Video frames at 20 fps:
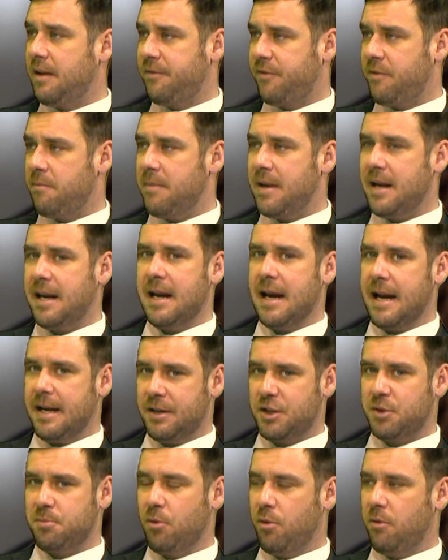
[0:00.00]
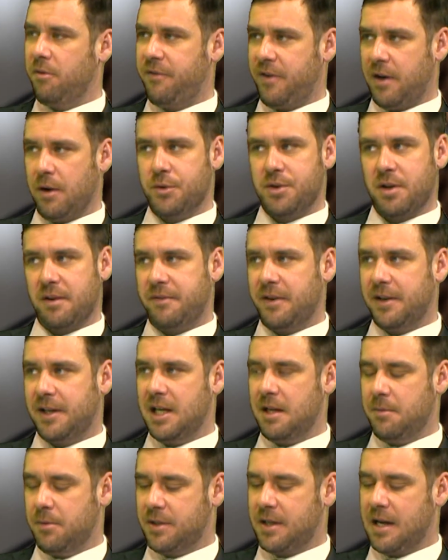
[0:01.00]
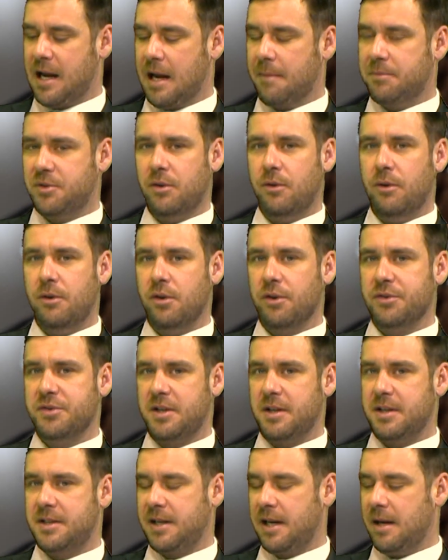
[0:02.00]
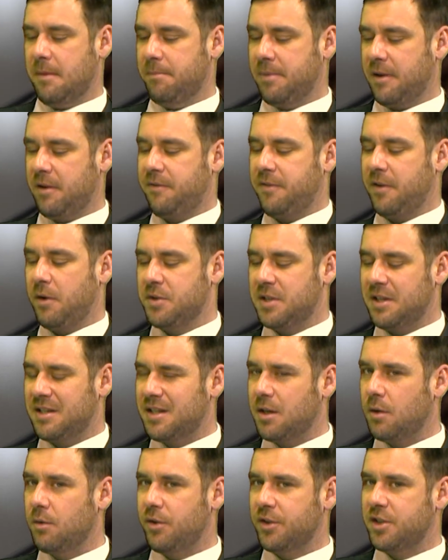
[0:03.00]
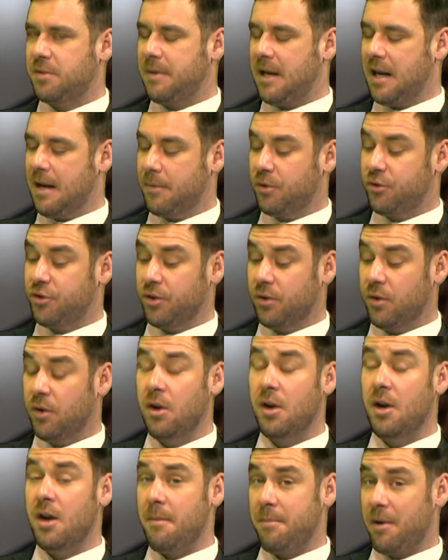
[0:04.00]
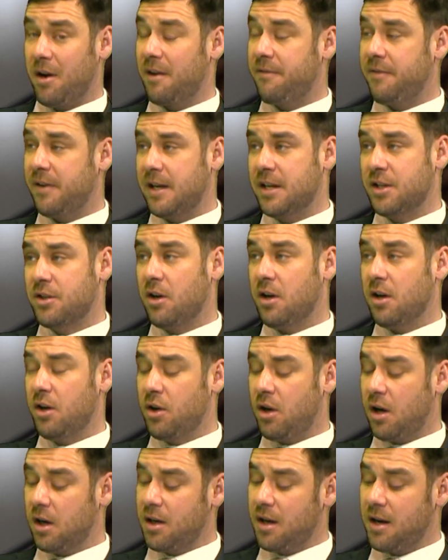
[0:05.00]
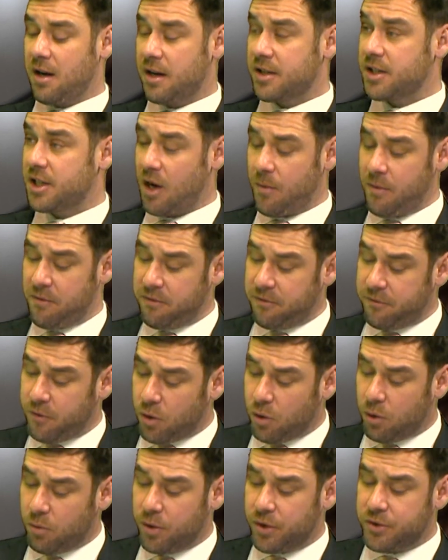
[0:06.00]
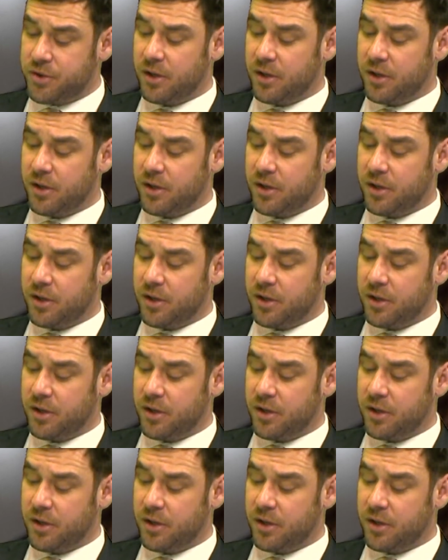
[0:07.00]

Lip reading: for me in small fields. I think he would get absolutely lost at sea in big fields. He still looks a bit immature, but I think he's got a lot of class going forward.